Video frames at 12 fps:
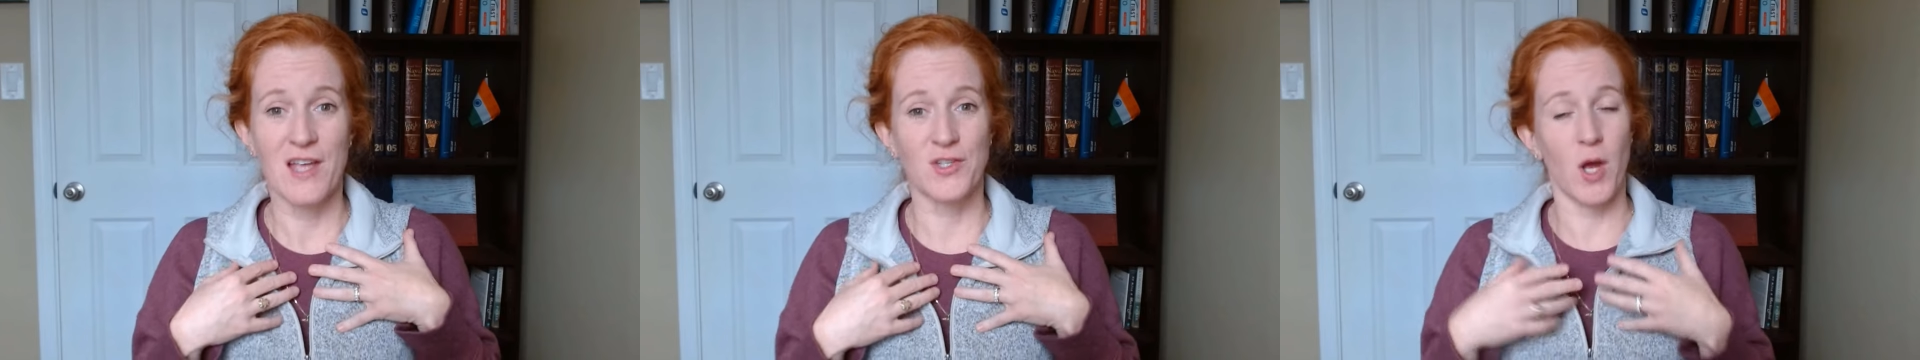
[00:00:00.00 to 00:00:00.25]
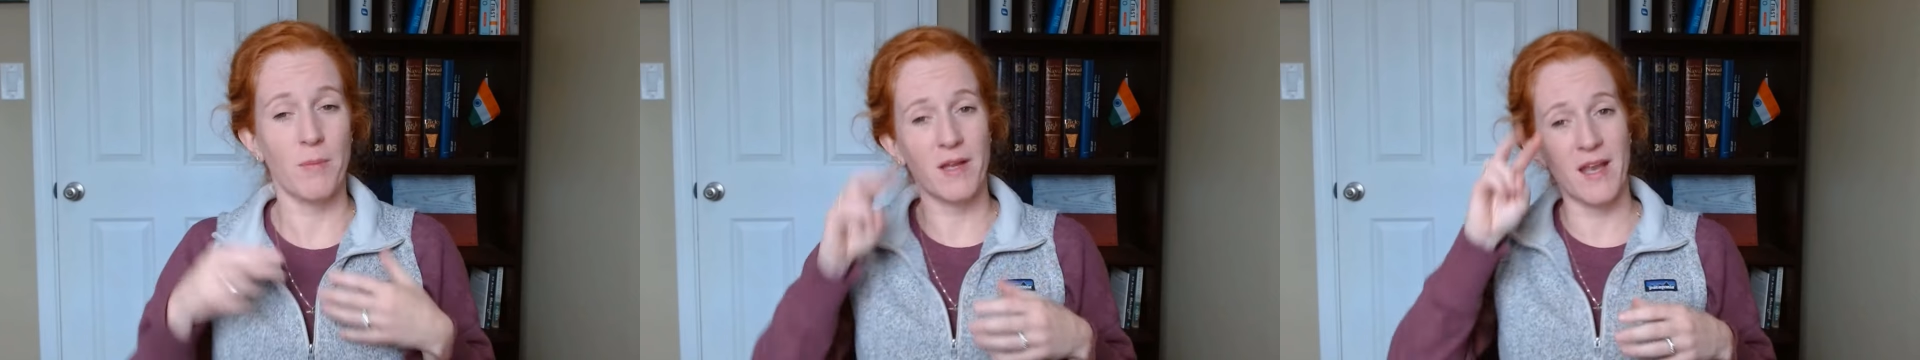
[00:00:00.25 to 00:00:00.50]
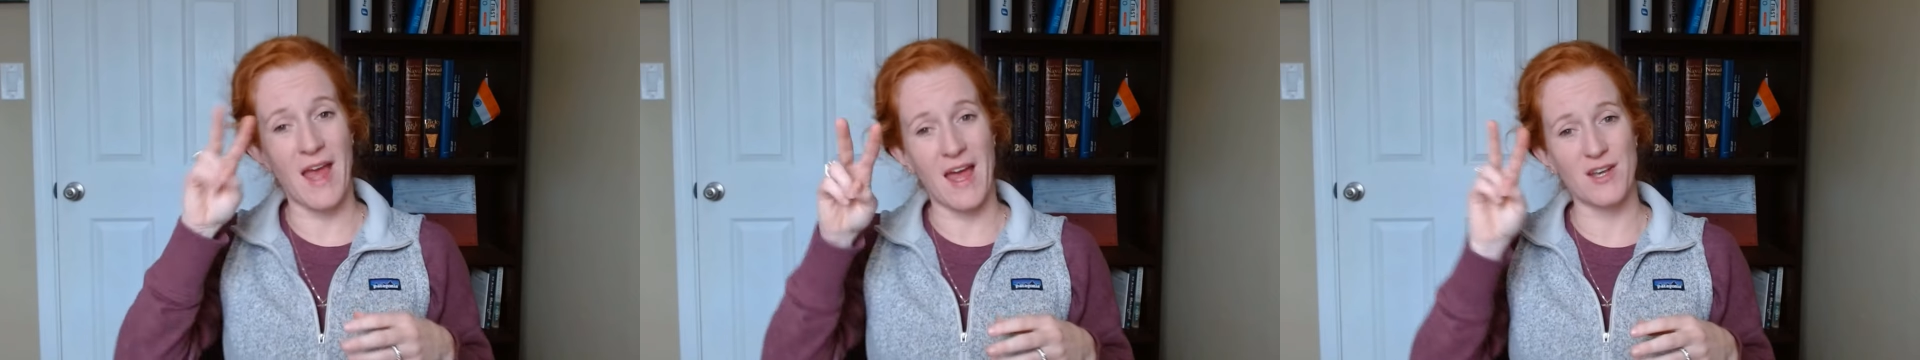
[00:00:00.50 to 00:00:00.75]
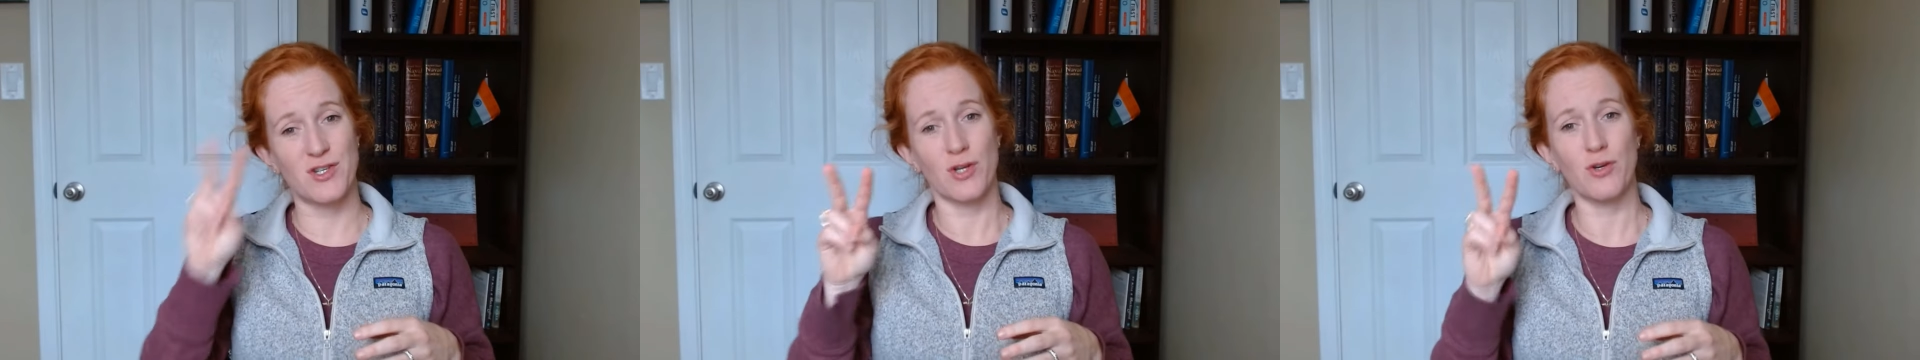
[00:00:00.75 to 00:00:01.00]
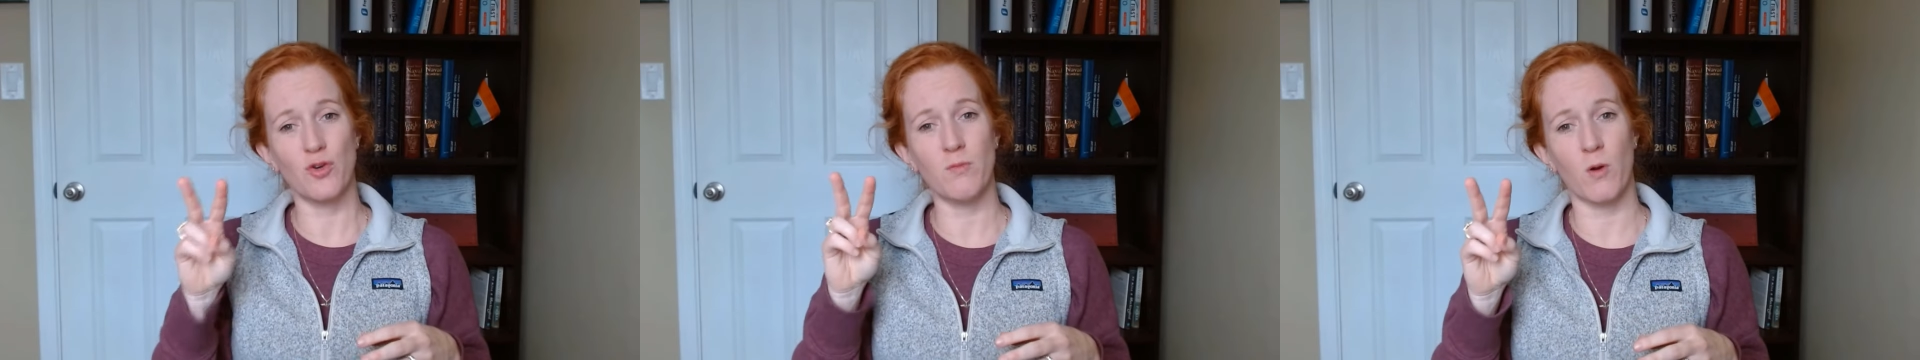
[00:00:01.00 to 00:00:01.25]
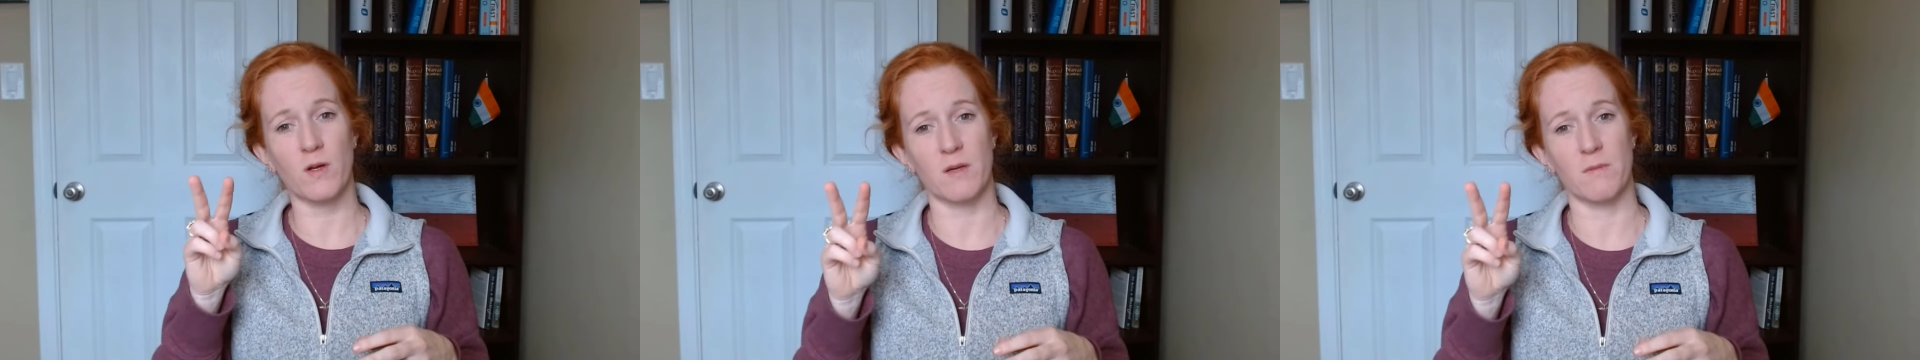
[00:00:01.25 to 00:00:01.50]
So I'm going to add 2
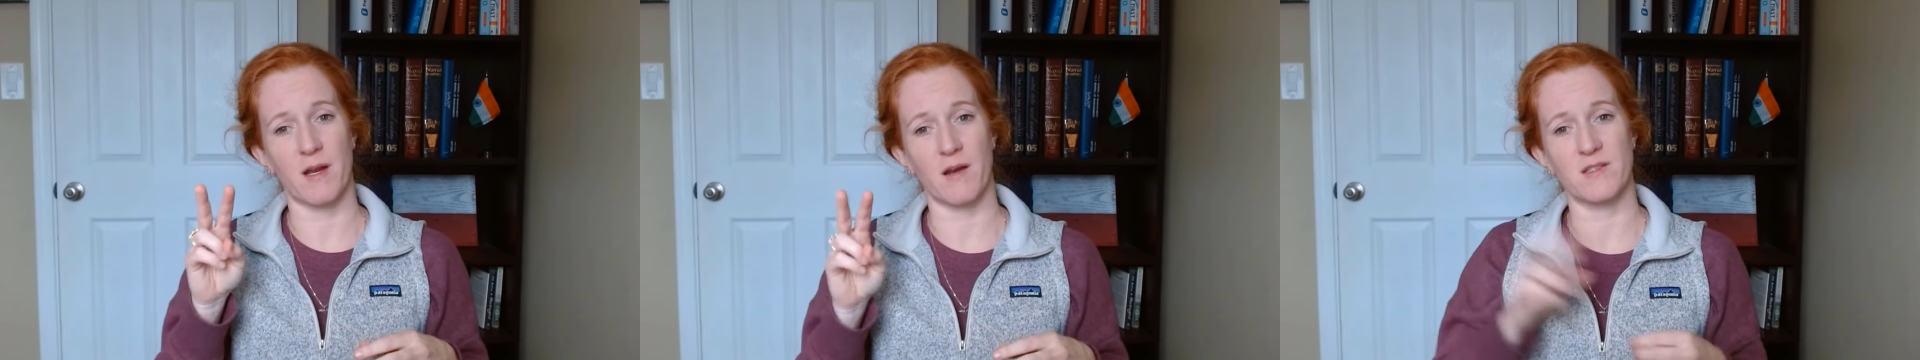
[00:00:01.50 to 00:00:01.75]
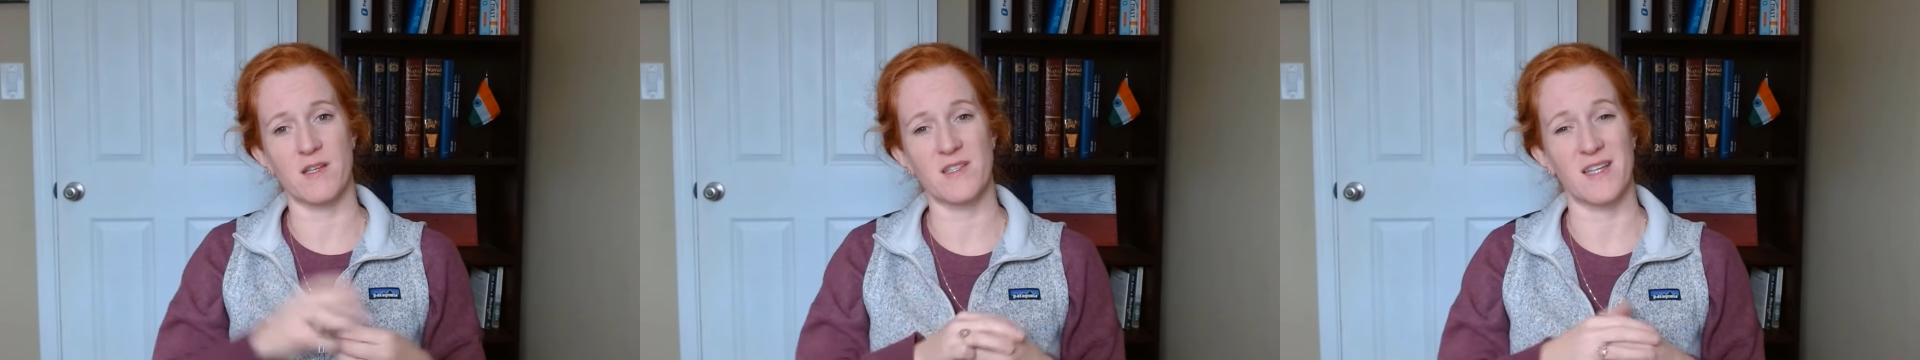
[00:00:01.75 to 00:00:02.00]
more comparisons